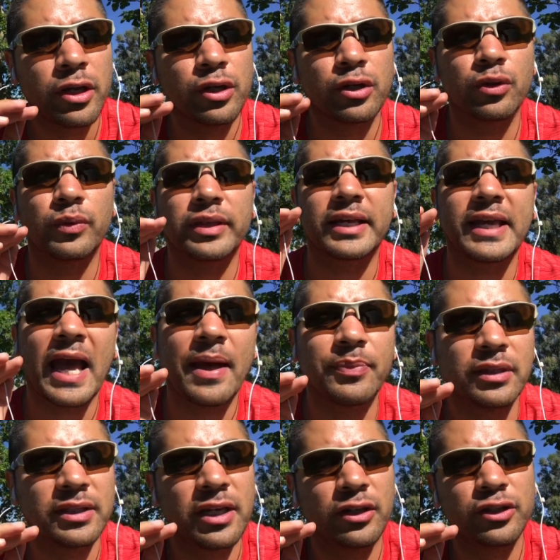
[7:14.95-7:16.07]
You know, when the
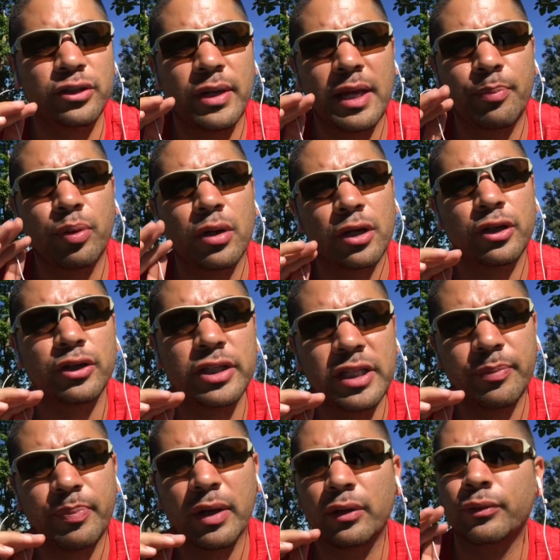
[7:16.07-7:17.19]
captain tells you, hey, put on your
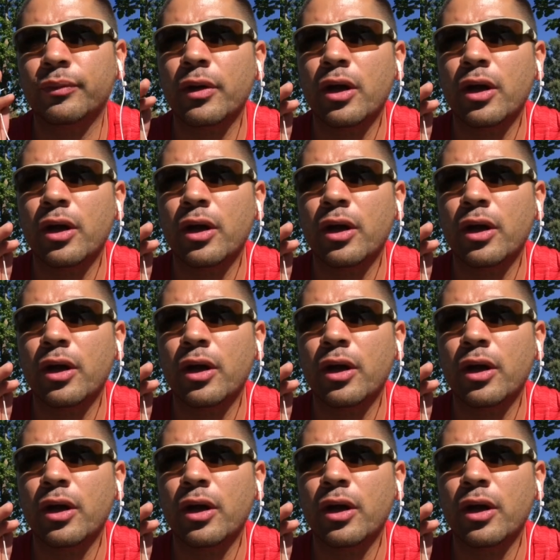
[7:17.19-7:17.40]
seatbelt,